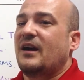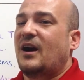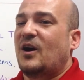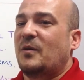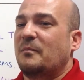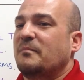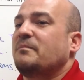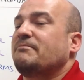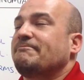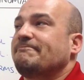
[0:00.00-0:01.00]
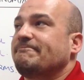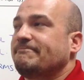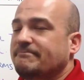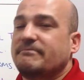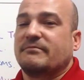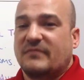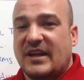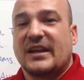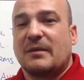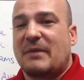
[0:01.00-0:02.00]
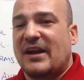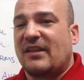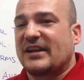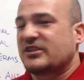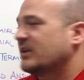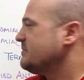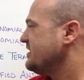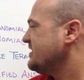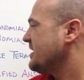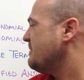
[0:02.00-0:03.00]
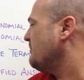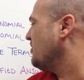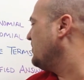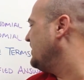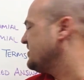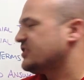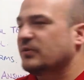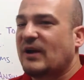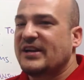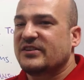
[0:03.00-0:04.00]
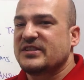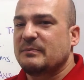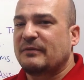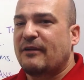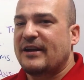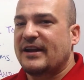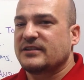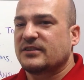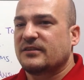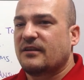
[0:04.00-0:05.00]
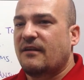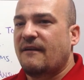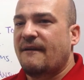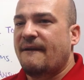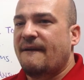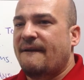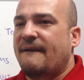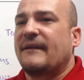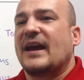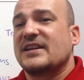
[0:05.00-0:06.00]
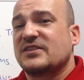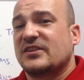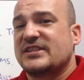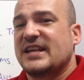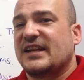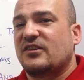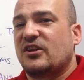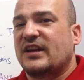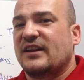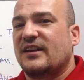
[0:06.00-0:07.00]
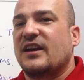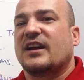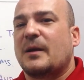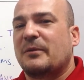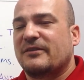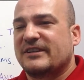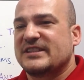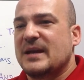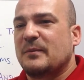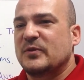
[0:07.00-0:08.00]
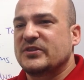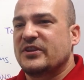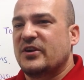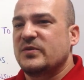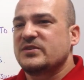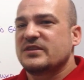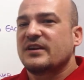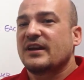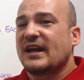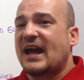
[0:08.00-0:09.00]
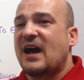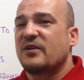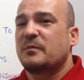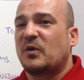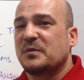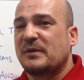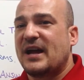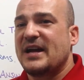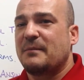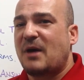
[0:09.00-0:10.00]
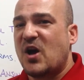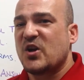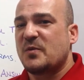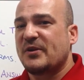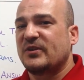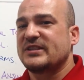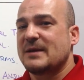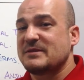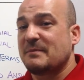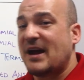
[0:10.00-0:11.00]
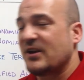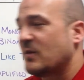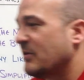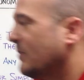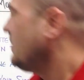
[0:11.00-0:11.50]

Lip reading: then combine like terms. And step number 3 is to write your simplified answer. Okay, so let's take a look at a couple of examples of those. How to multiply a monomial times a binomial.